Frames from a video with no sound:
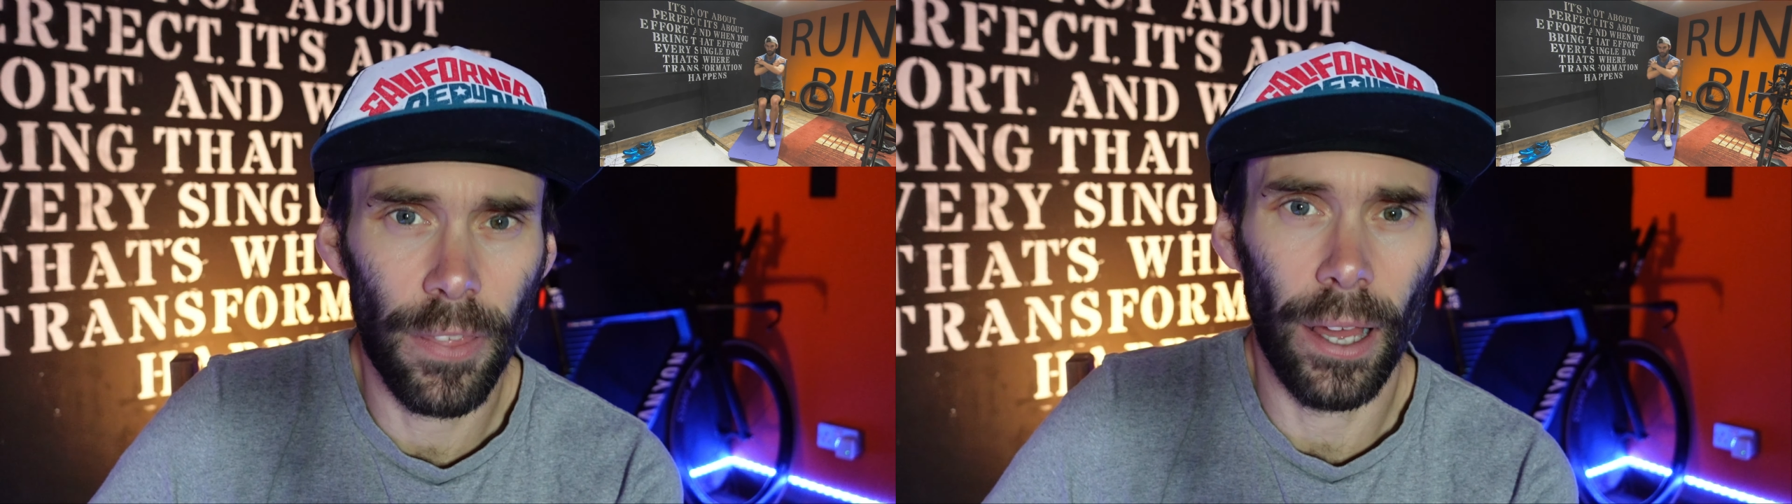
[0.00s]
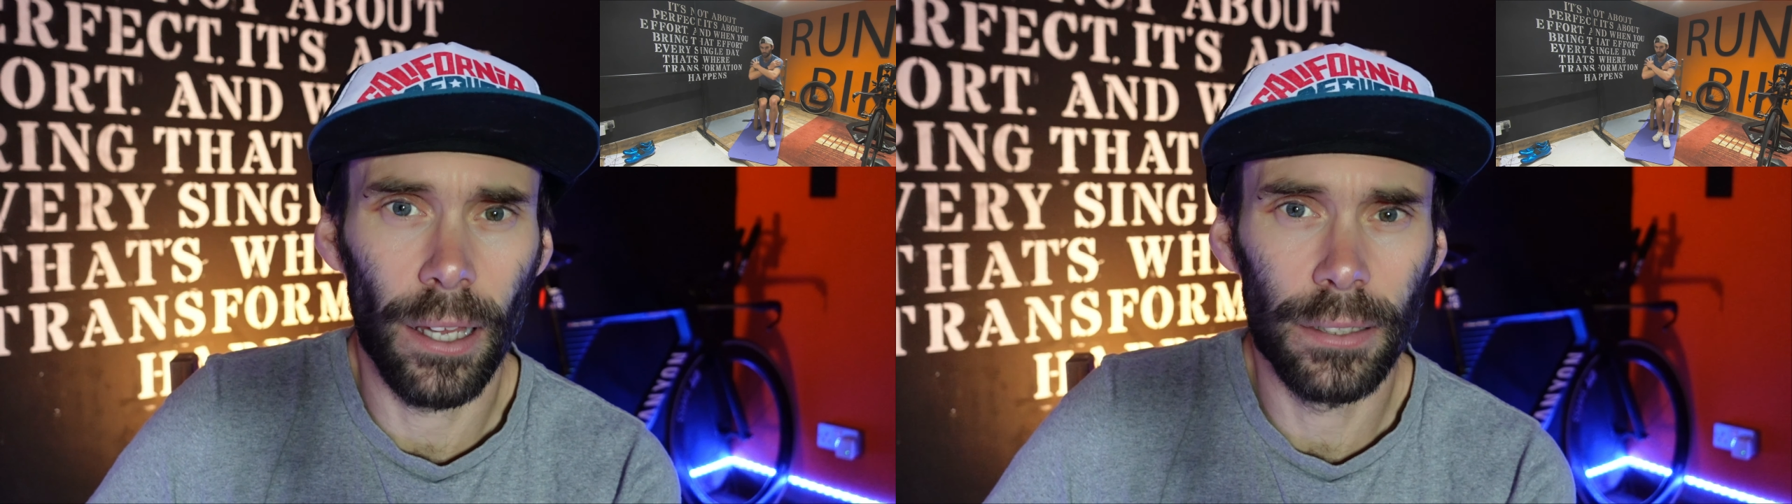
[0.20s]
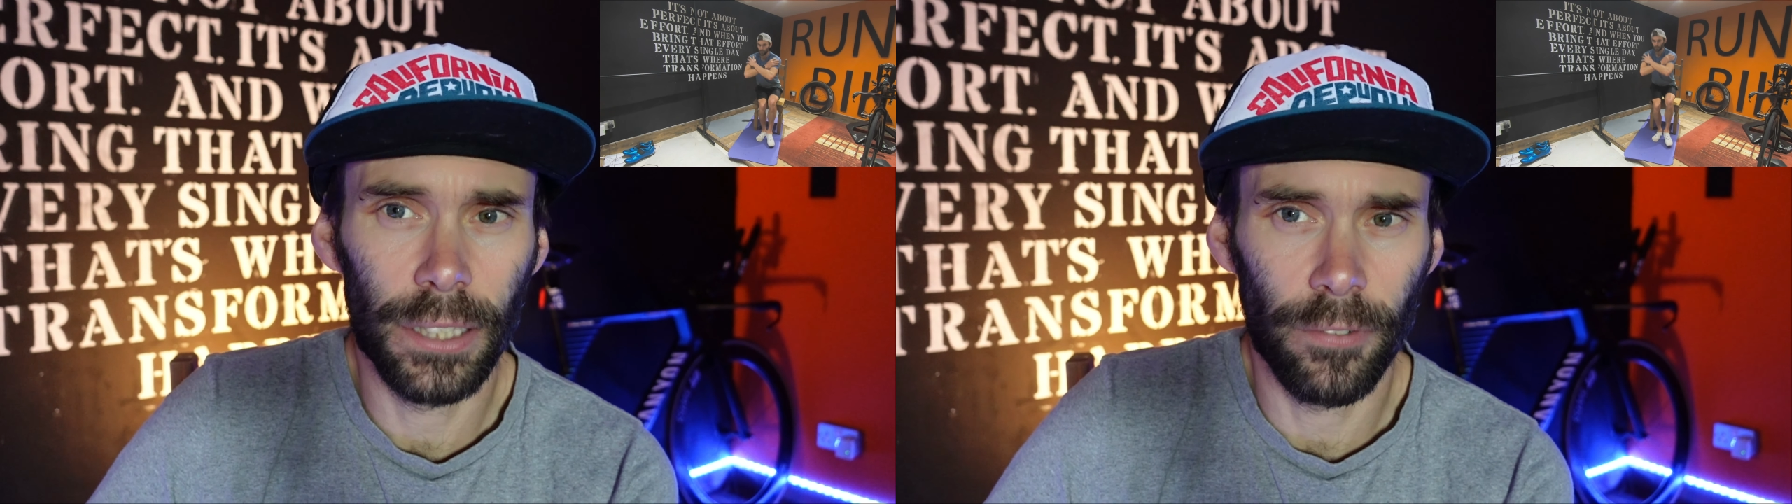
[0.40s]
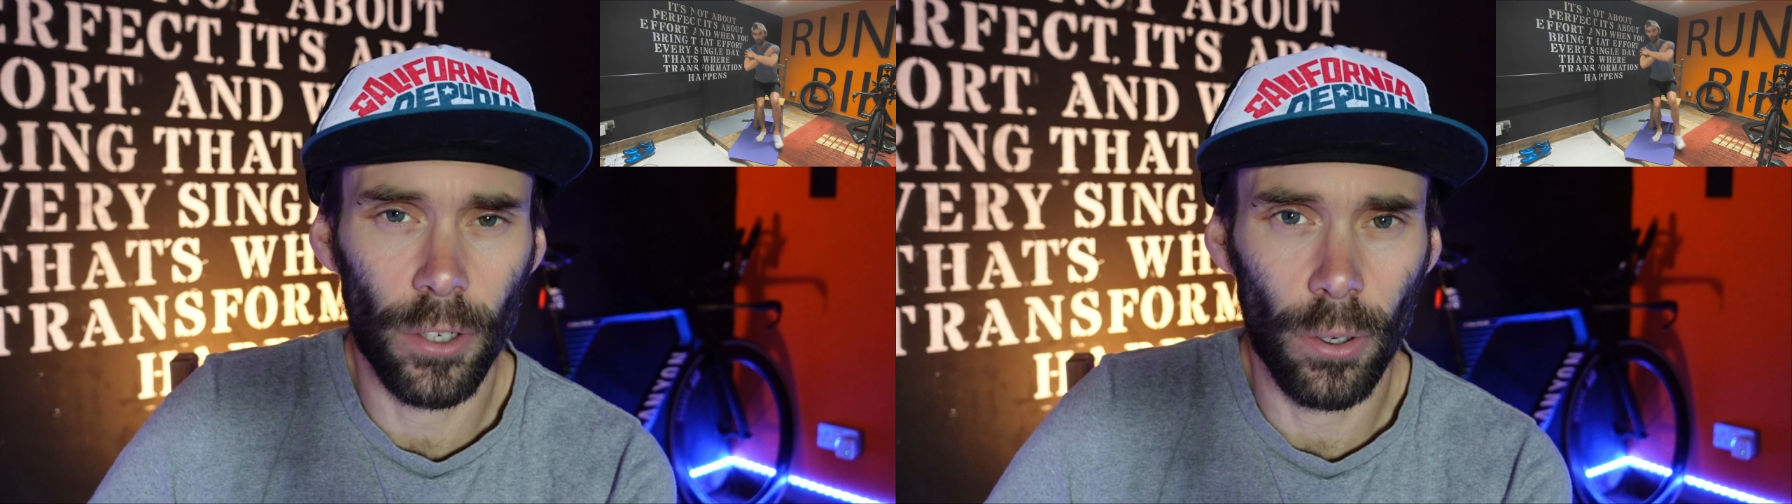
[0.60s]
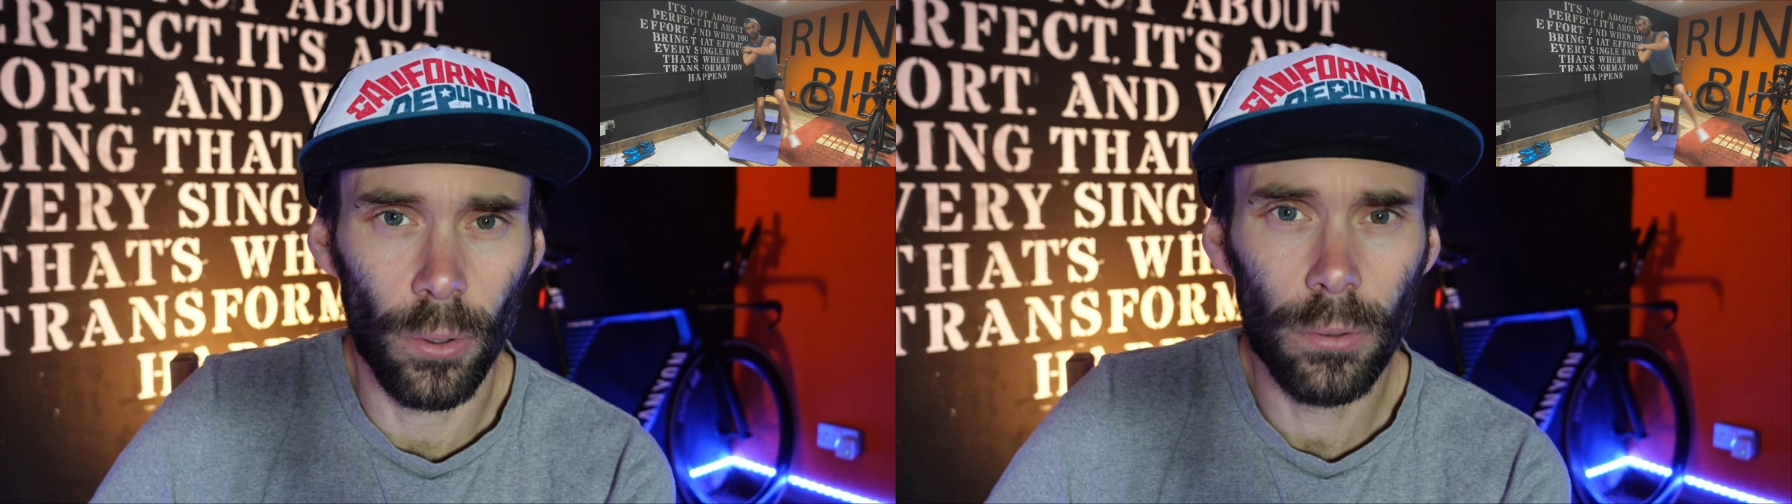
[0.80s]
that
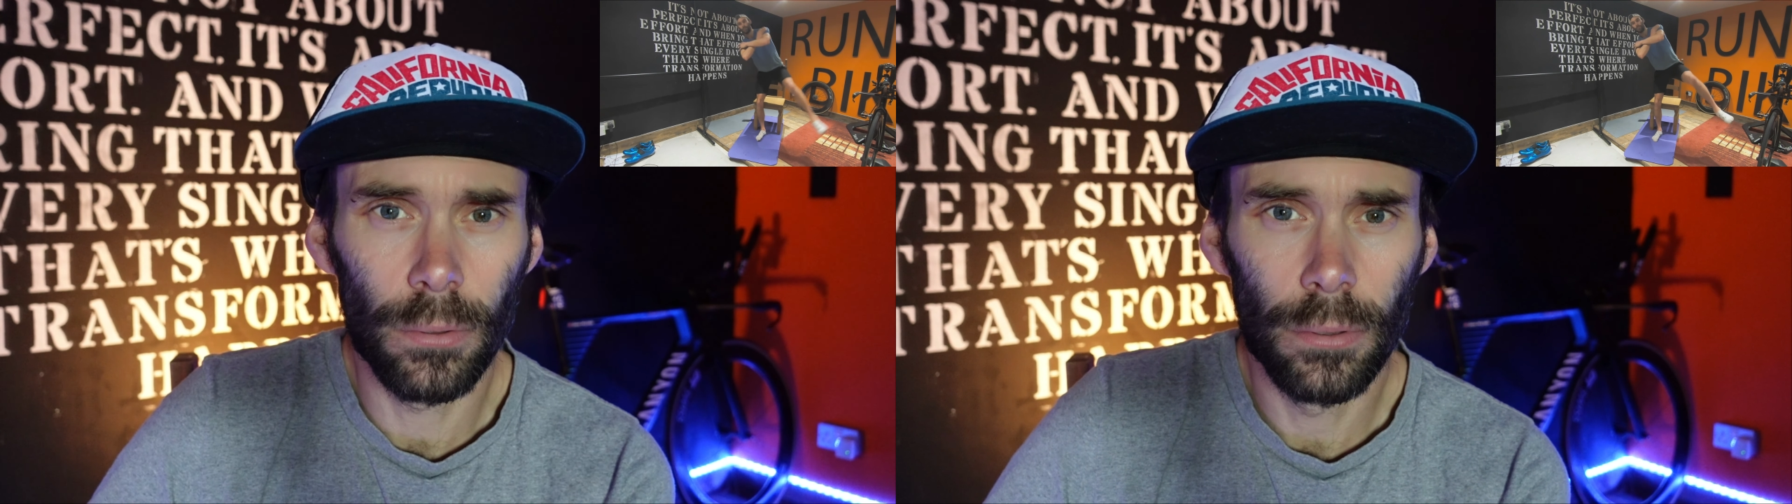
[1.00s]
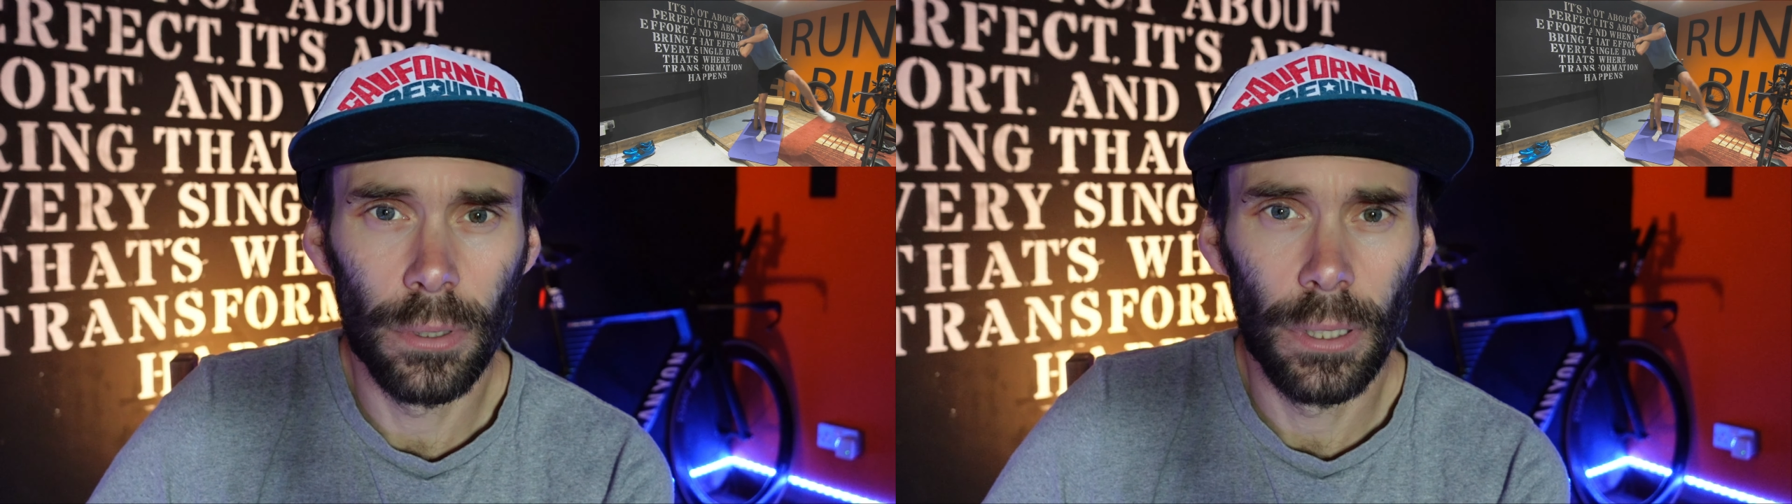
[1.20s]
difficult.